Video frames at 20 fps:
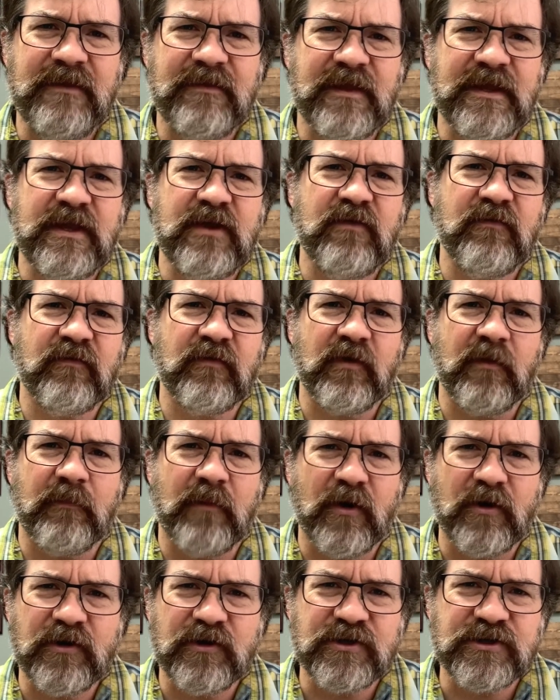Thank you for your
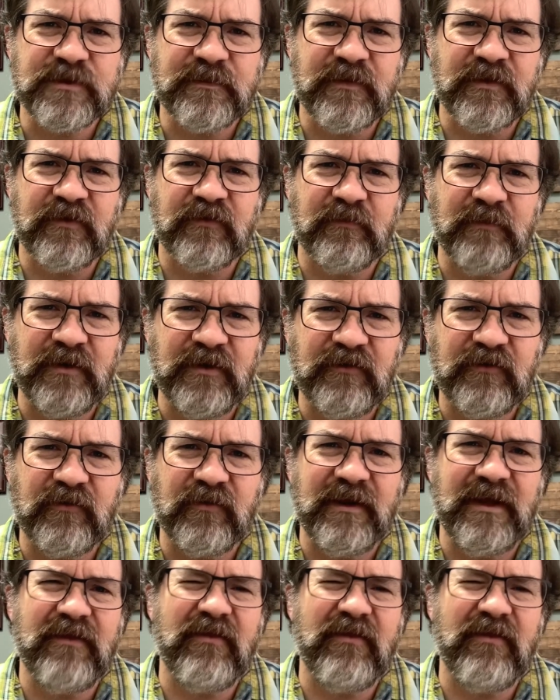partnership in this ministry.